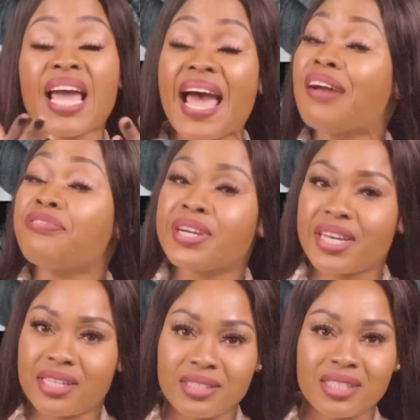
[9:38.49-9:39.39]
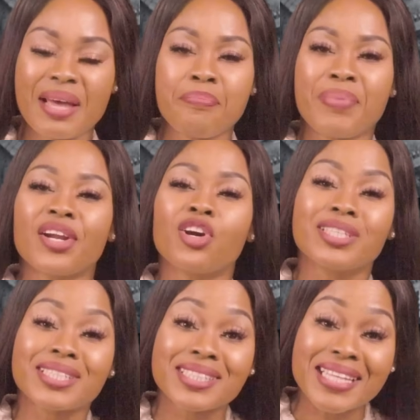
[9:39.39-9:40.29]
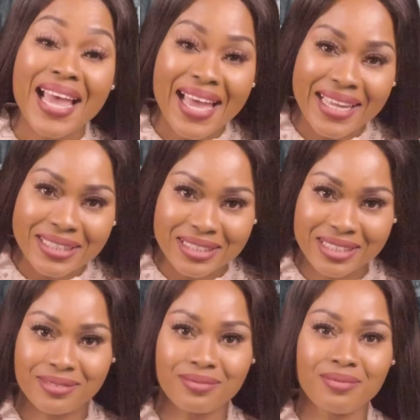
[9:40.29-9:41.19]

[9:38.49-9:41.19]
Africans can better understand